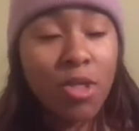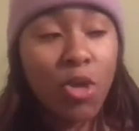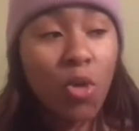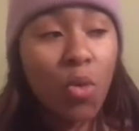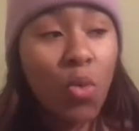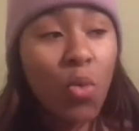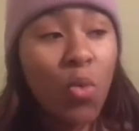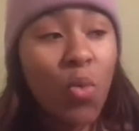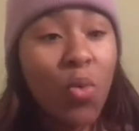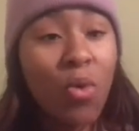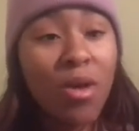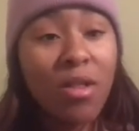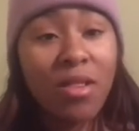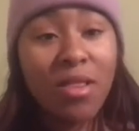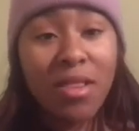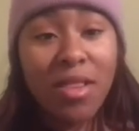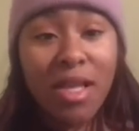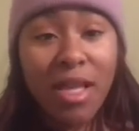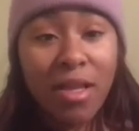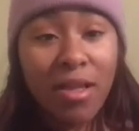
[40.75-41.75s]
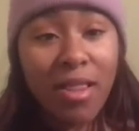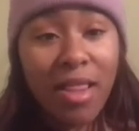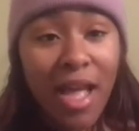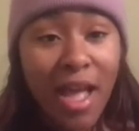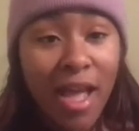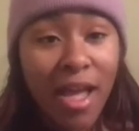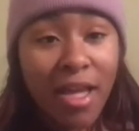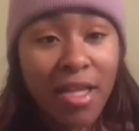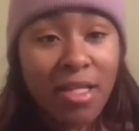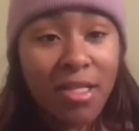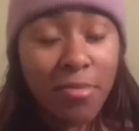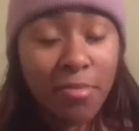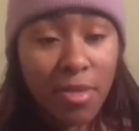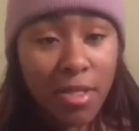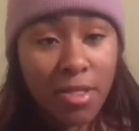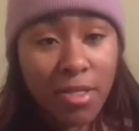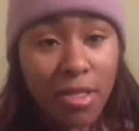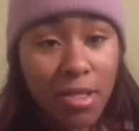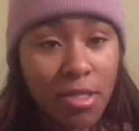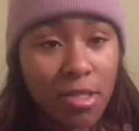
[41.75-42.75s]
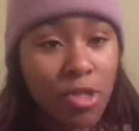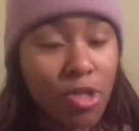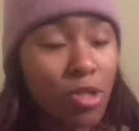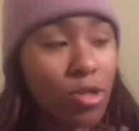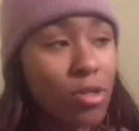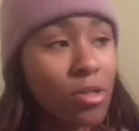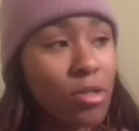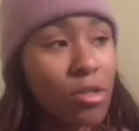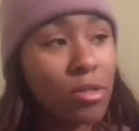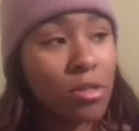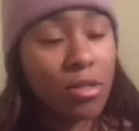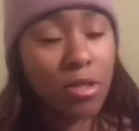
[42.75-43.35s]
to legalize the business.